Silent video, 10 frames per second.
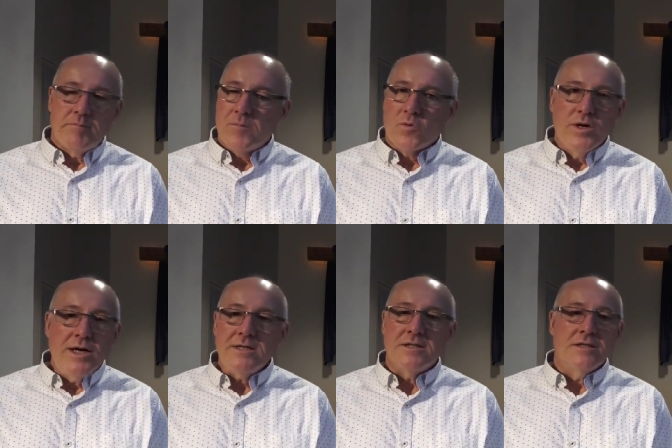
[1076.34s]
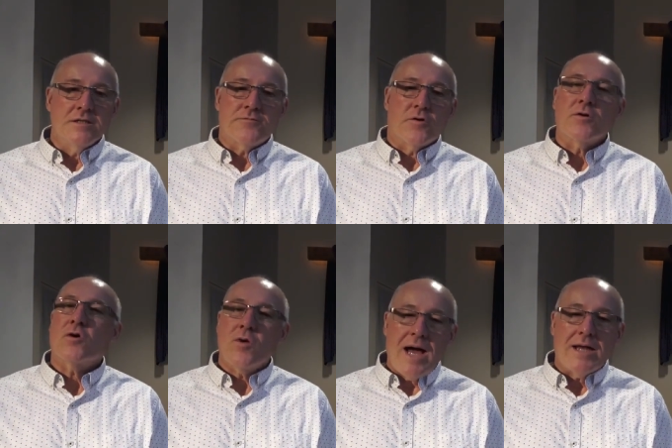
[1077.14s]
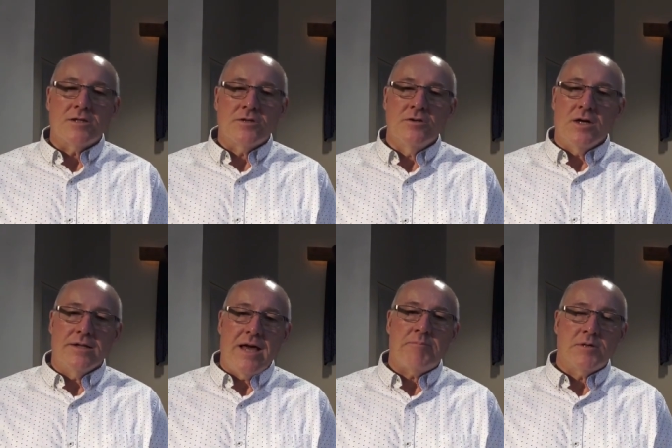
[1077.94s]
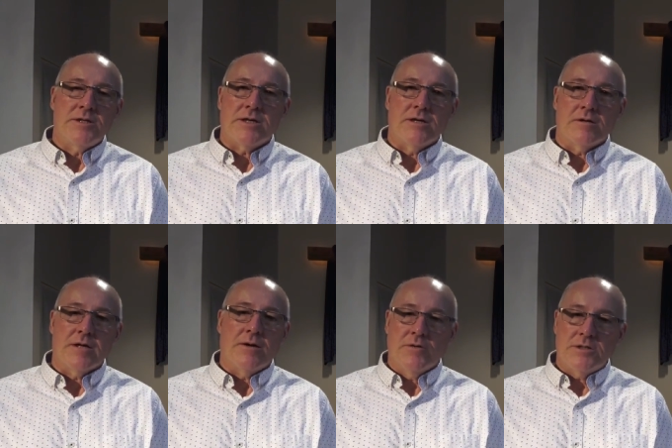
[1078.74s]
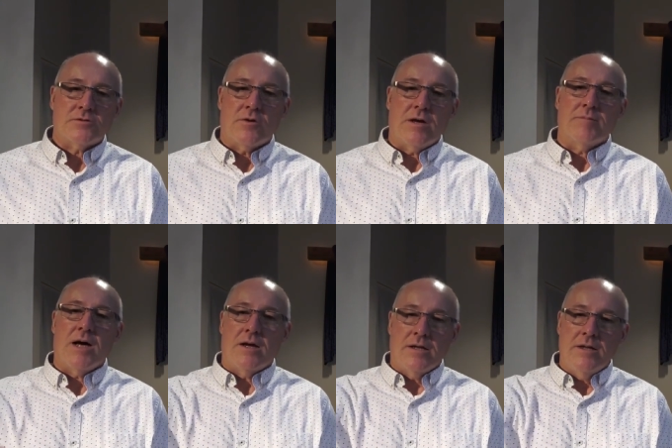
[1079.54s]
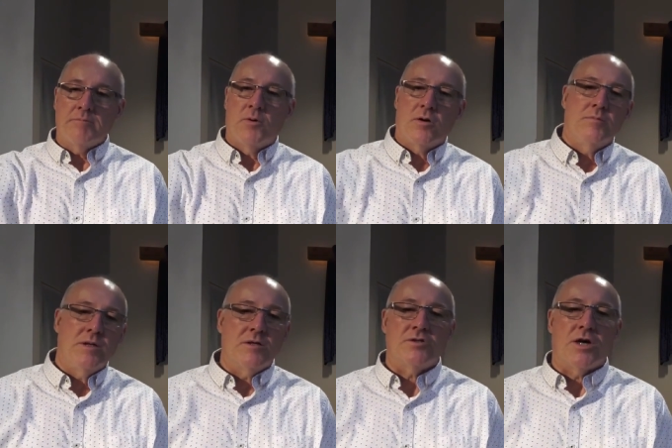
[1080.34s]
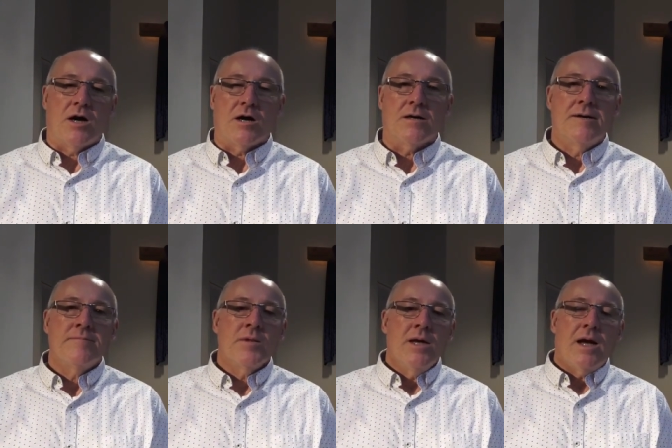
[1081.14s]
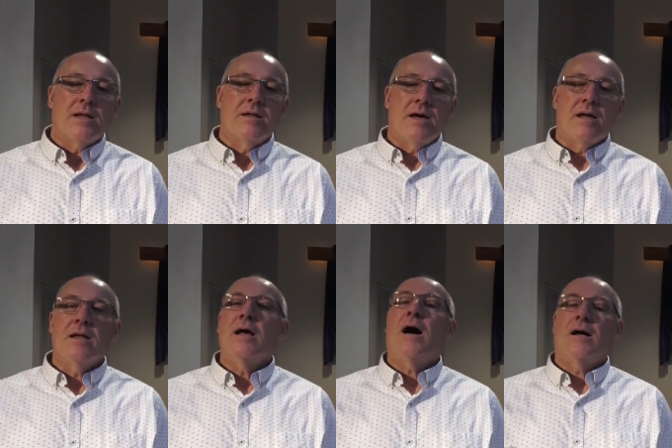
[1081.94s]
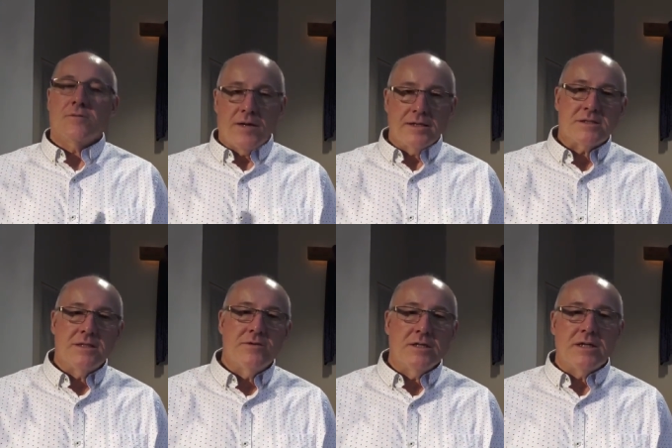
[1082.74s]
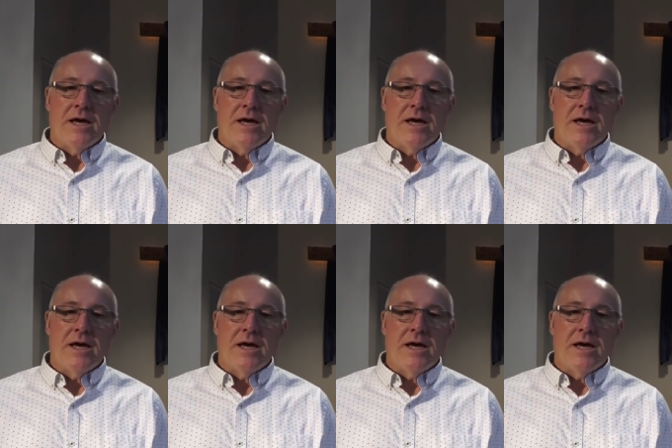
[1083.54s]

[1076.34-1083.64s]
reasons for gratitude on that particular day. We just write them down and then put them in the jar. And then on Thanksgiving